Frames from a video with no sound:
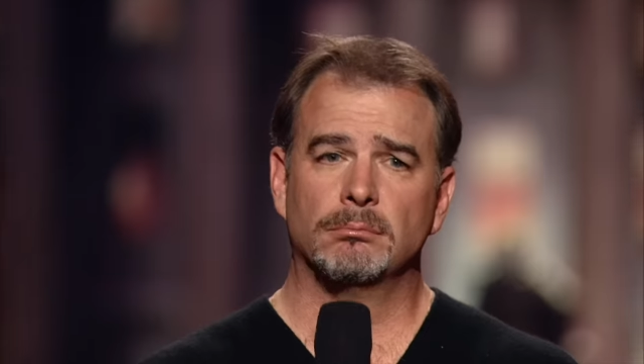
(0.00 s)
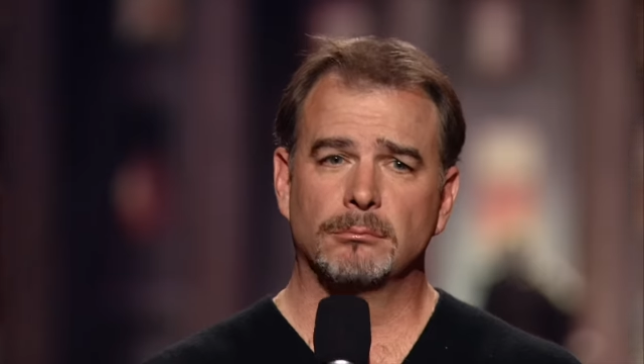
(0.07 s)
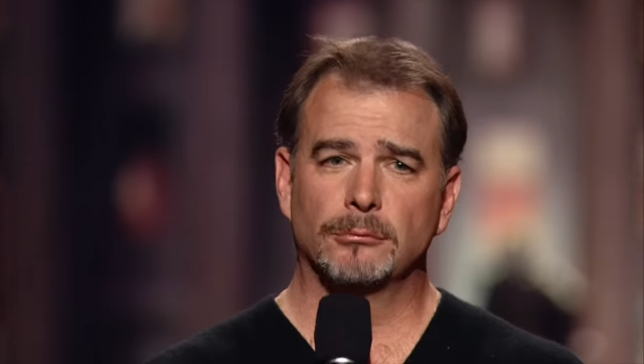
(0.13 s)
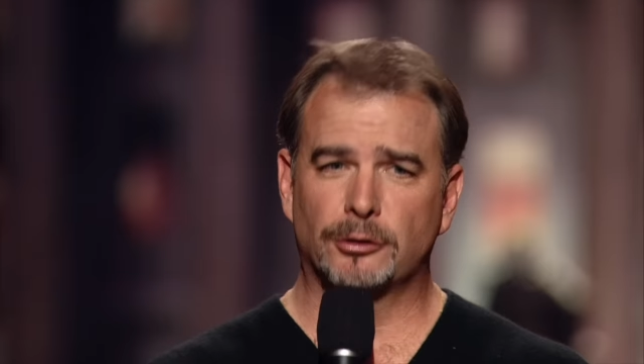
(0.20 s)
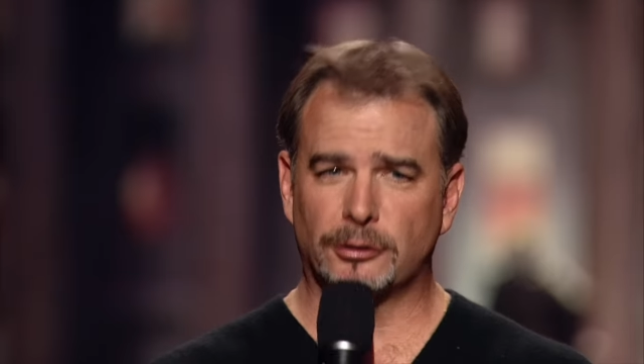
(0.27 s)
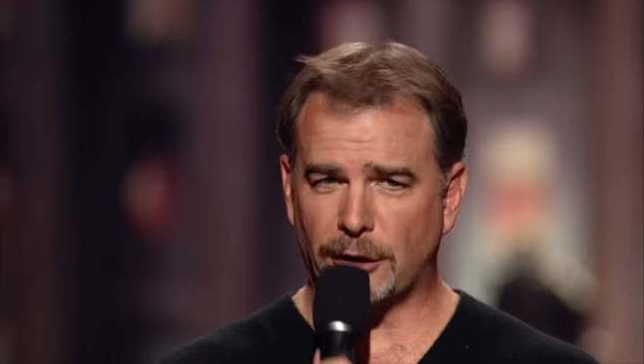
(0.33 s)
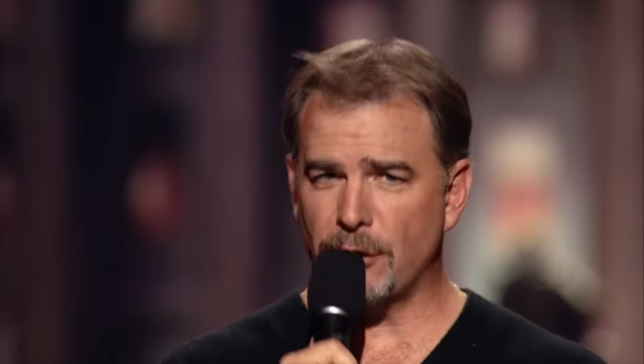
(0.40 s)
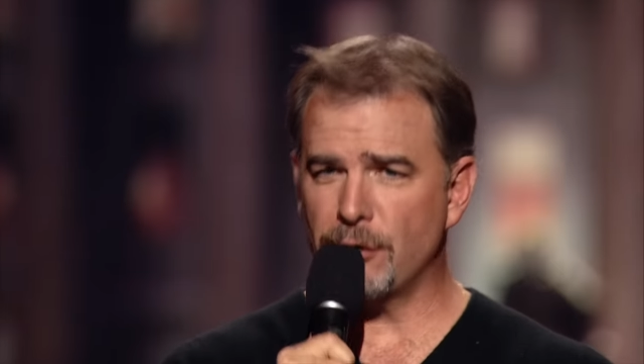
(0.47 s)

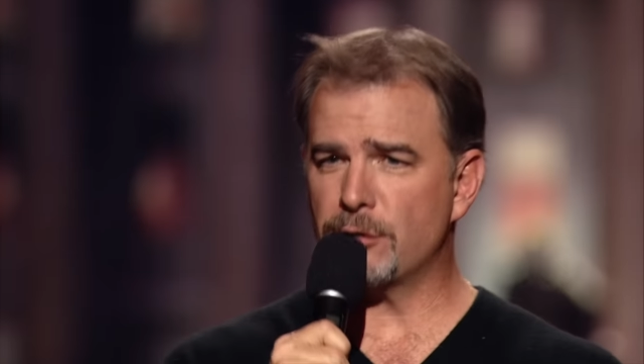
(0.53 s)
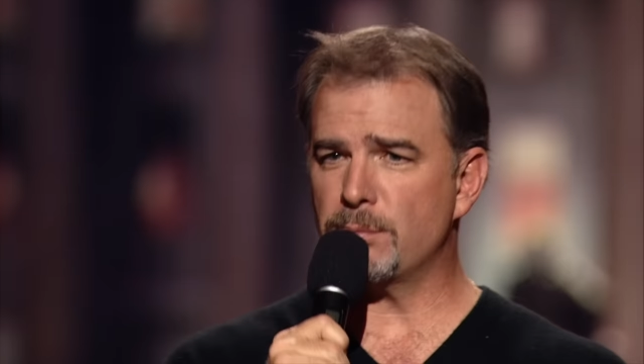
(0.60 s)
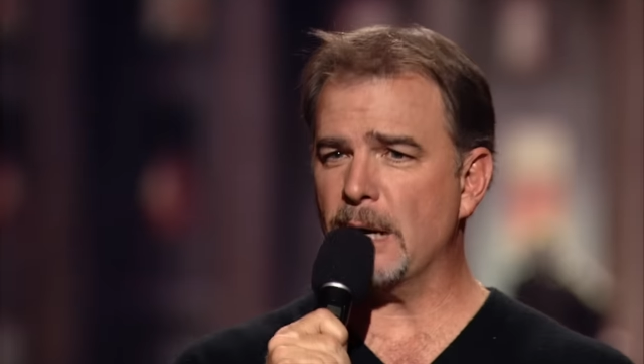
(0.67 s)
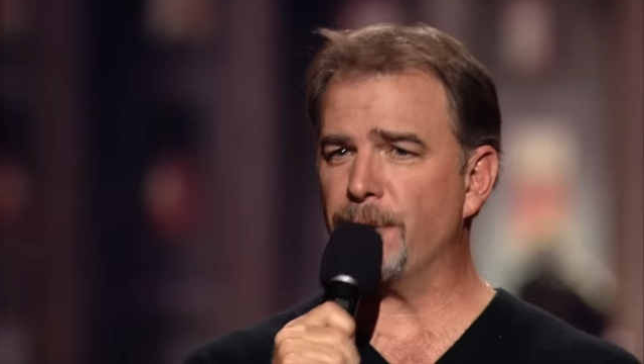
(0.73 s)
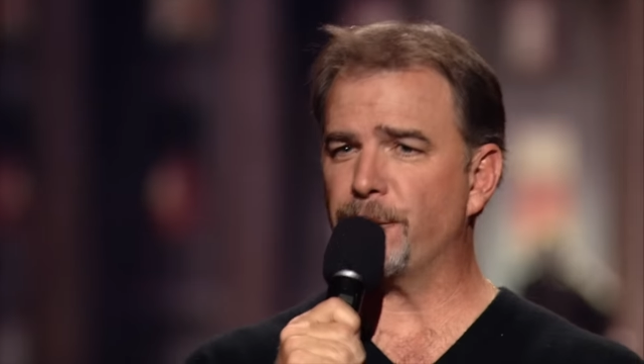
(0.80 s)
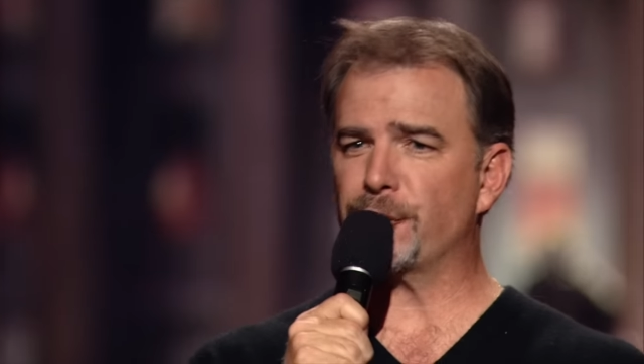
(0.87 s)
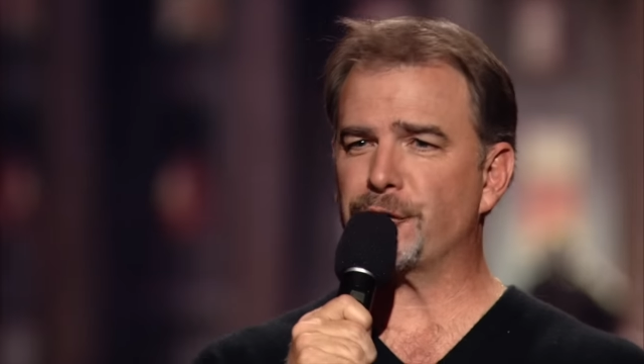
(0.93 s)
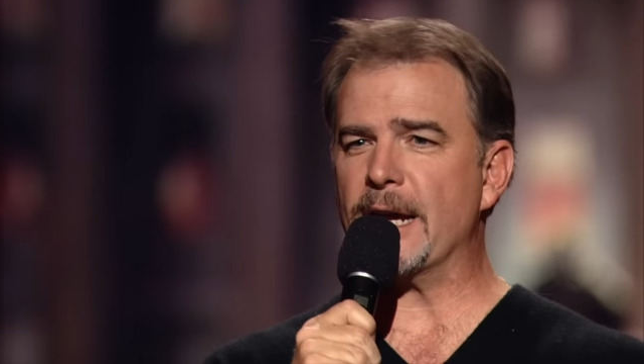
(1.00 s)
Excuse
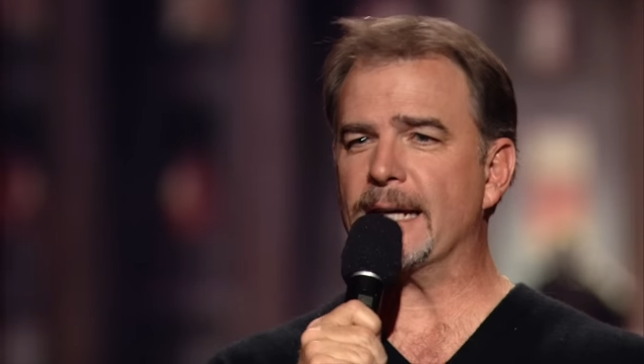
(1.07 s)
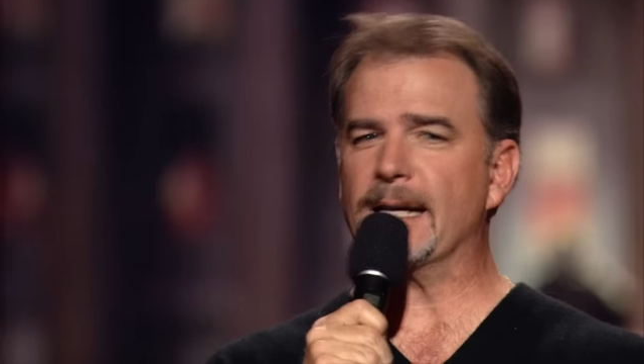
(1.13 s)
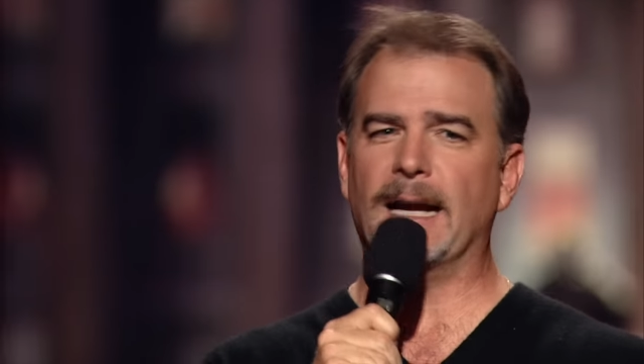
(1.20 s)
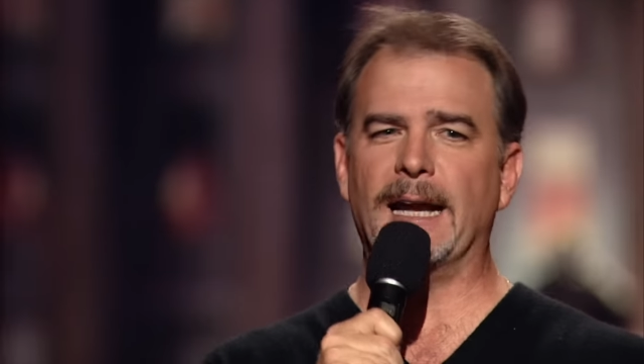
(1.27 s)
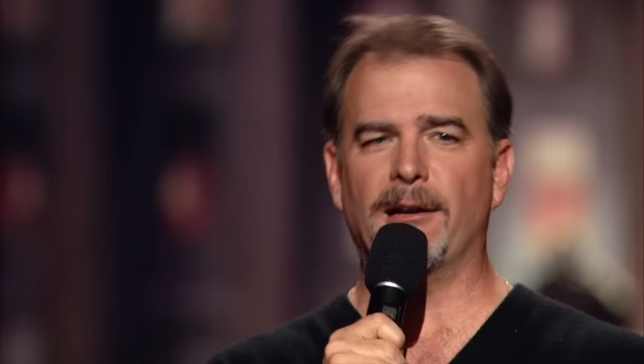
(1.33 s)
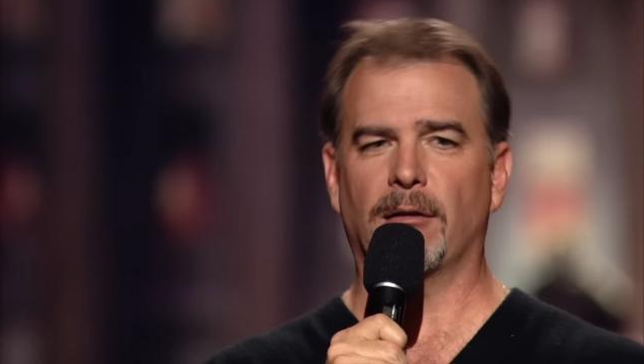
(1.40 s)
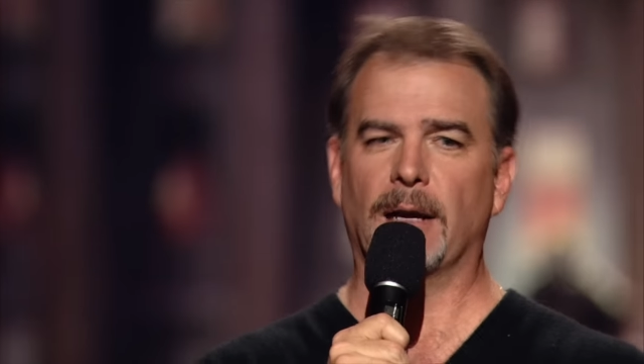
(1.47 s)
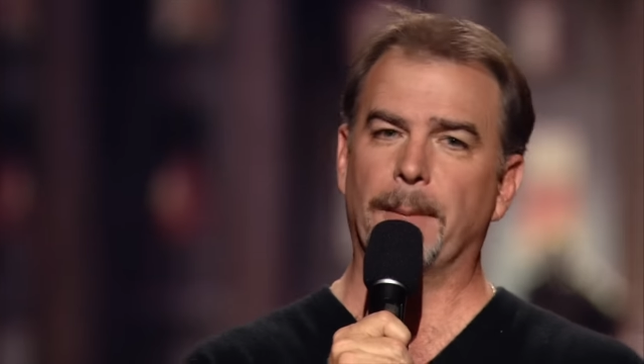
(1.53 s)
me for thinking
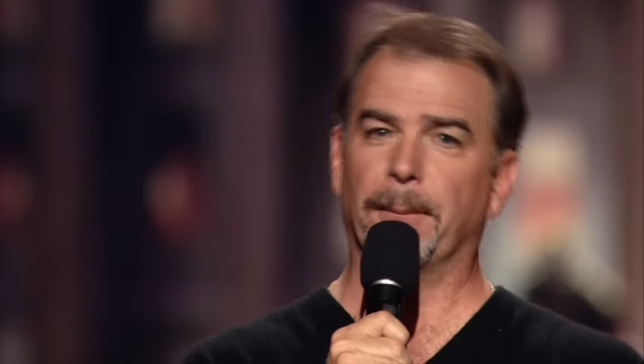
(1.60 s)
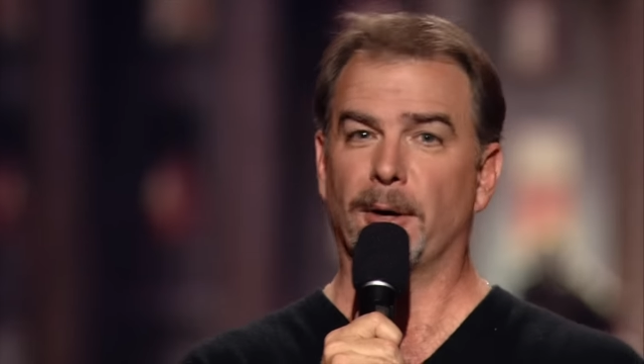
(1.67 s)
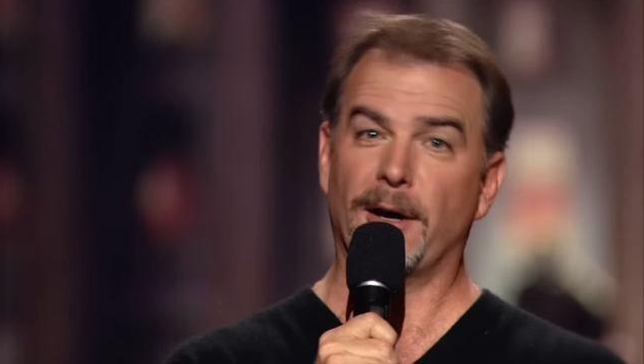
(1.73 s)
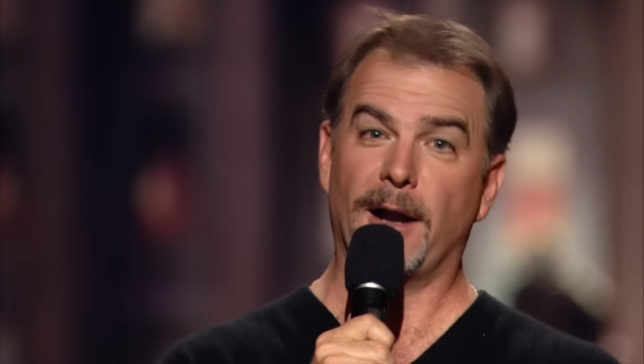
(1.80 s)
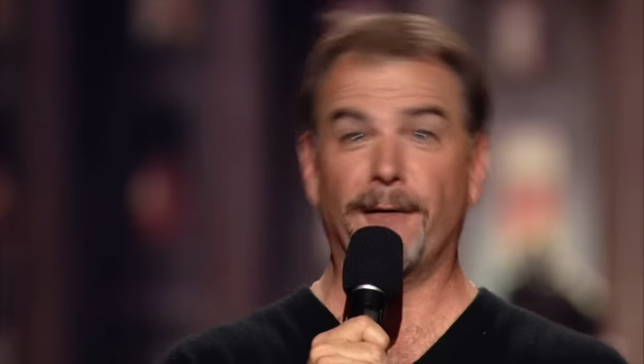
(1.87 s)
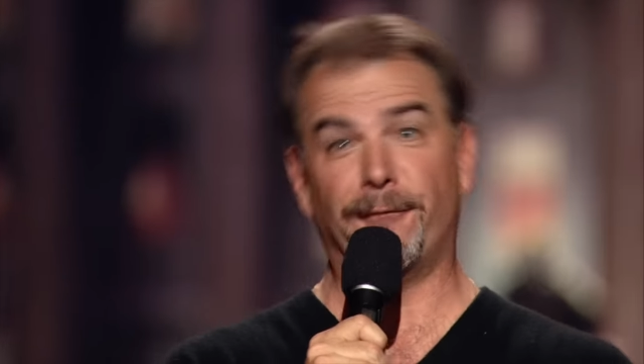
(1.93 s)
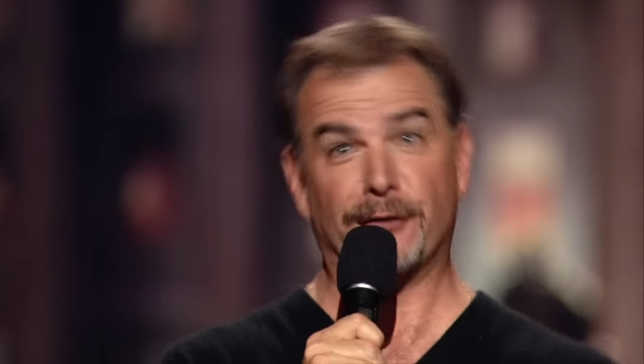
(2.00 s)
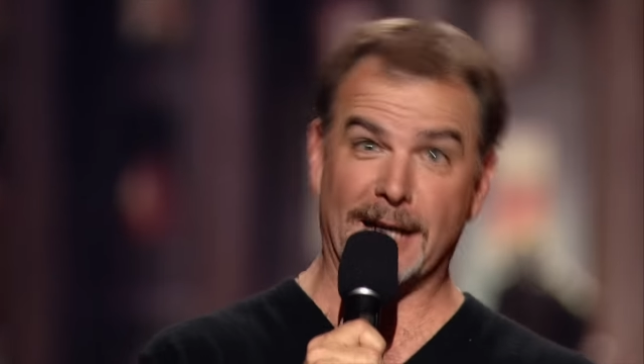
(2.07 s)
he's limber
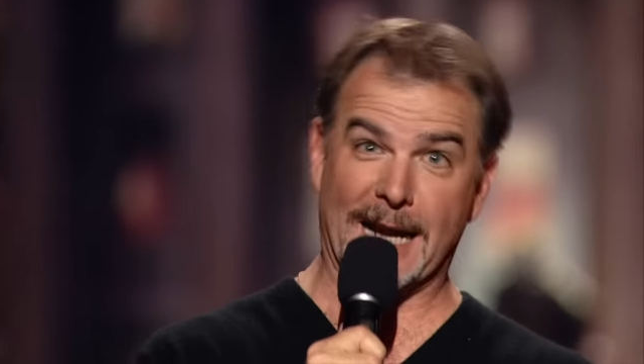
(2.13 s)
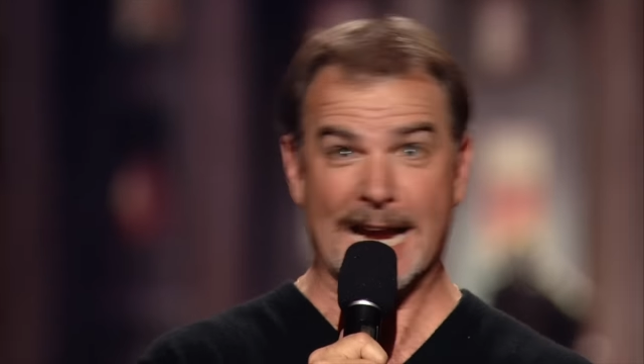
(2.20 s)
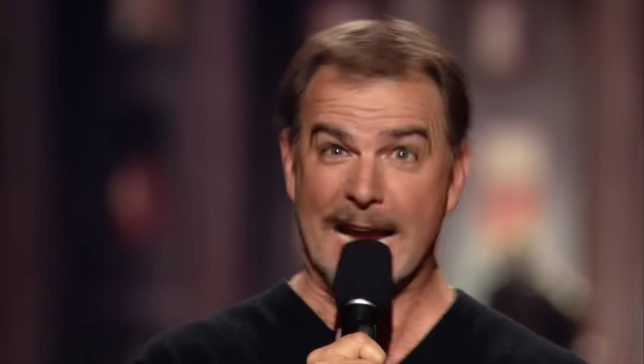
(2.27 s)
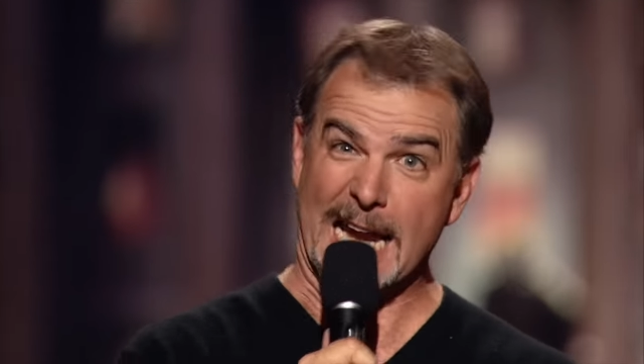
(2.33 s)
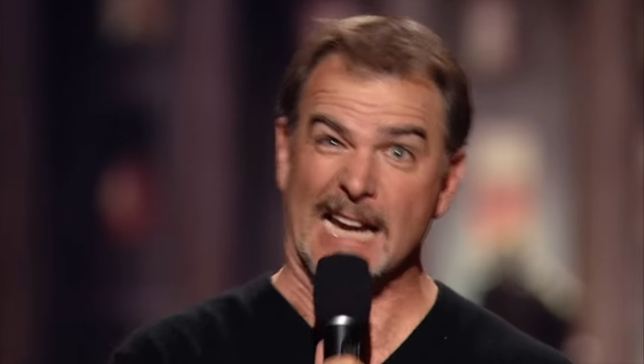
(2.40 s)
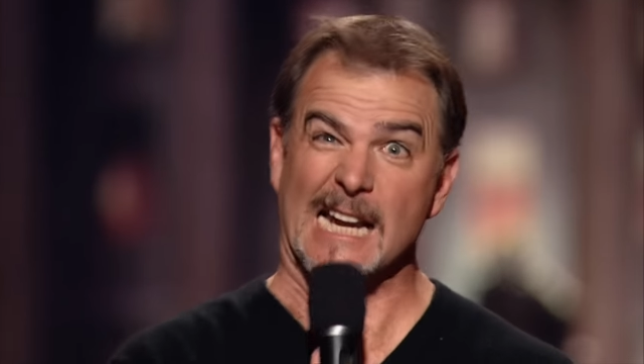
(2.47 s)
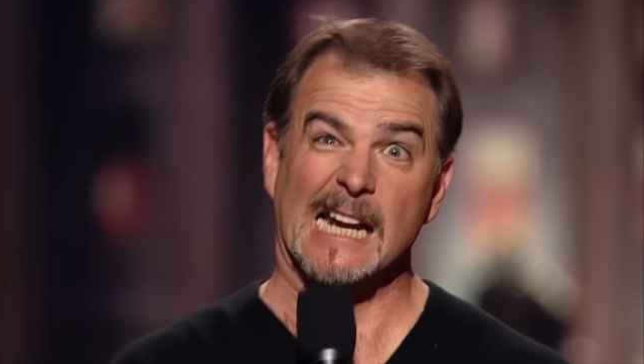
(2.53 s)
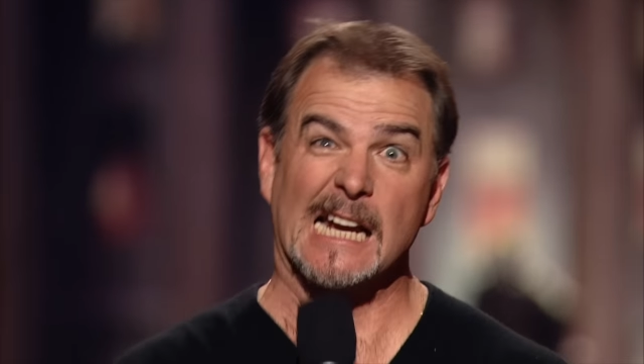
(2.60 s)
enough to eat.